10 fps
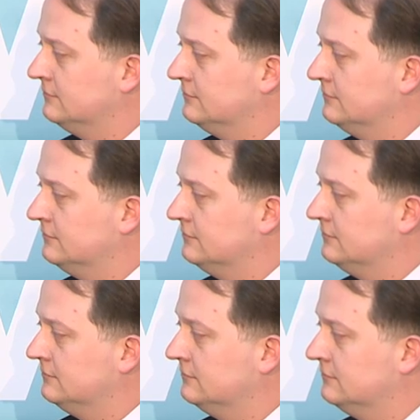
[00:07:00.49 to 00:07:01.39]

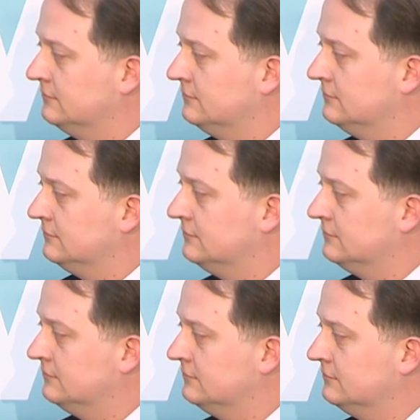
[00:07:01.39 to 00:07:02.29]

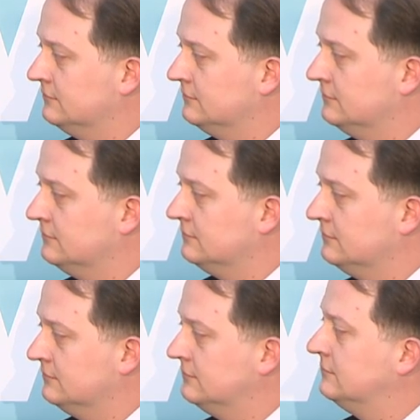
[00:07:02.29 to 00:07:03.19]

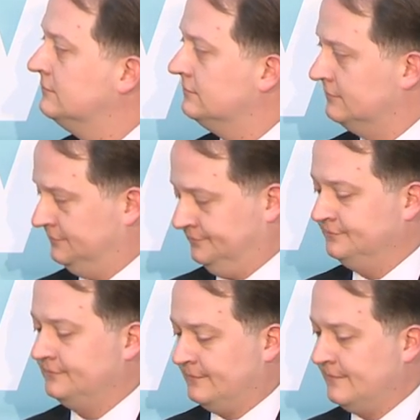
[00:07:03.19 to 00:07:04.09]

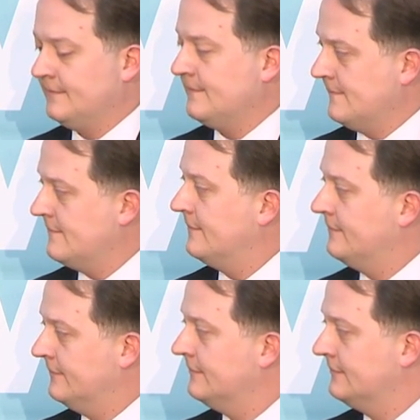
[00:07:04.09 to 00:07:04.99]

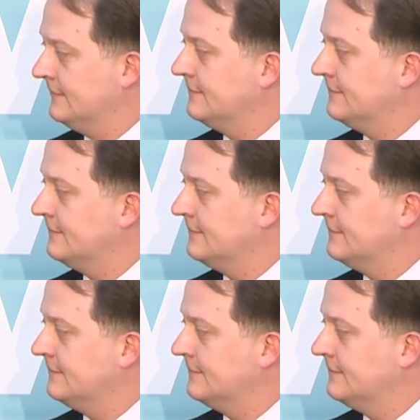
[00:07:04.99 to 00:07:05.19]
The person shown says nothing.